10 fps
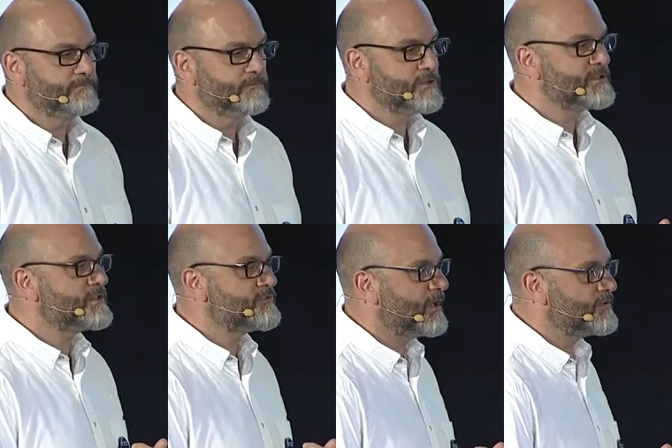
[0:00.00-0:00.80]
What does the
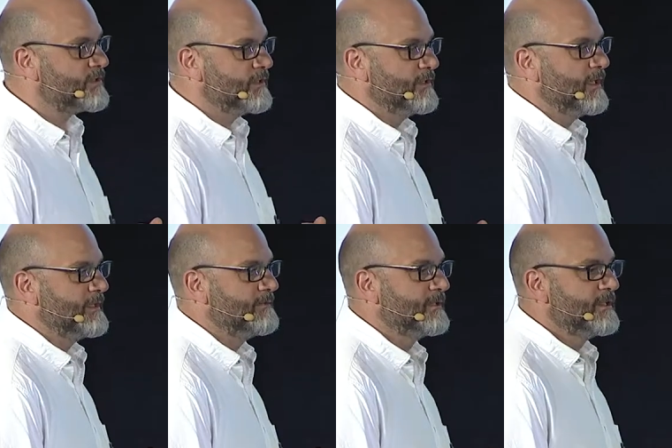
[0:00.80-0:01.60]
structure look like?
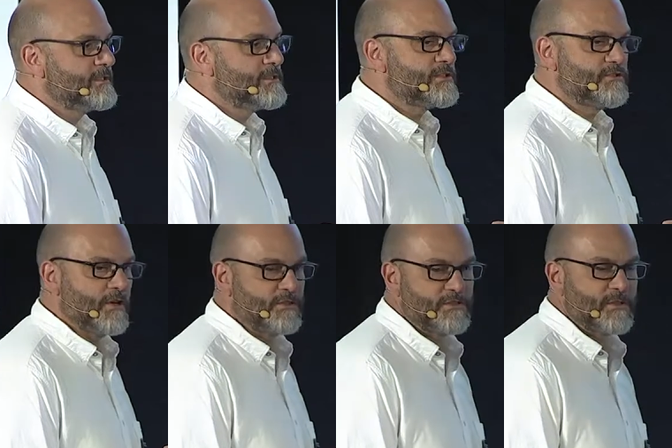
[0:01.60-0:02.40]
Does the
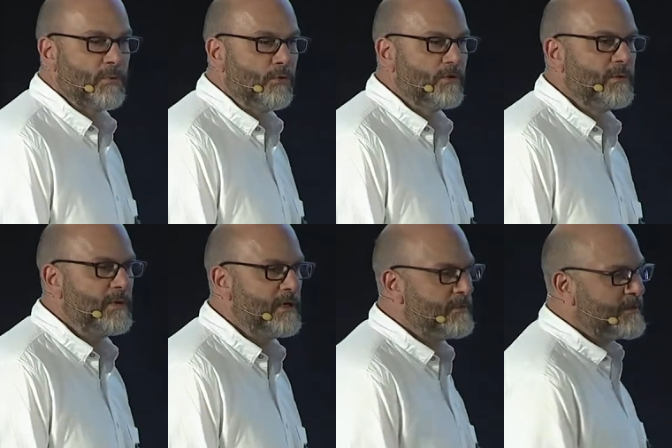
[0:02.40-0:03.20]
structure support the
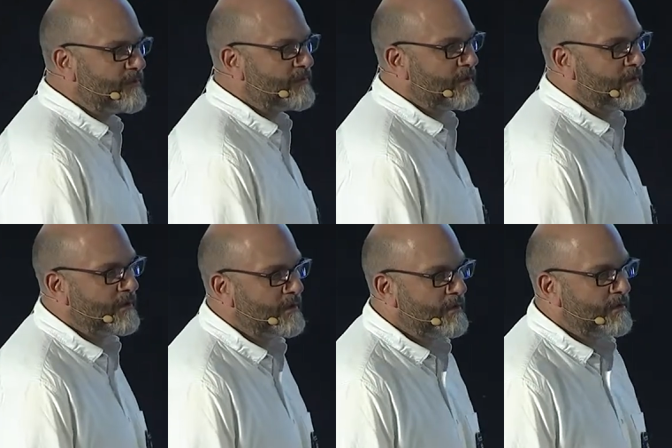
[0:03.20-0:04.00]
purpose?
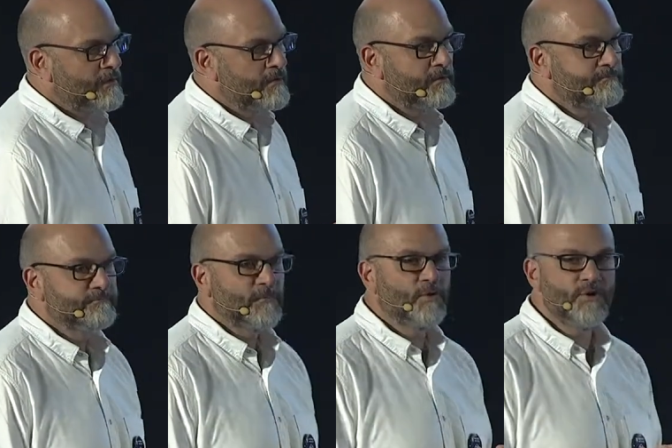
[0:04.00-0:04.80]

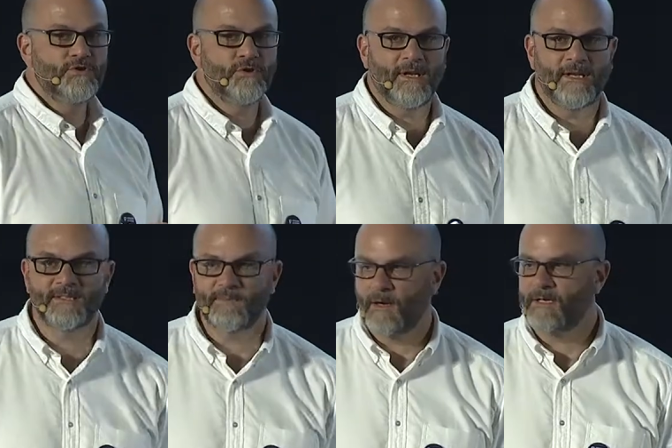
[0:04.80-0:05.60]
Or are you doing it in
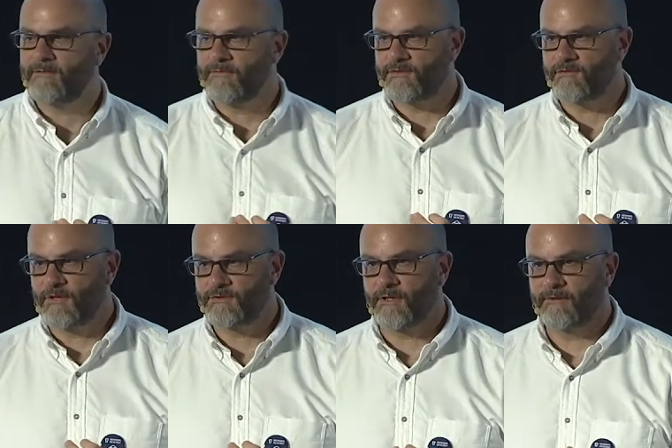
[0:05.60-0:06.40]
spite of the
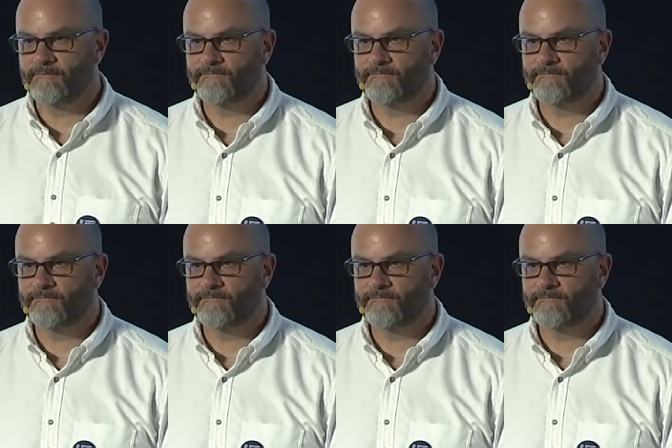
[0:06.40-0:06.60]
structure?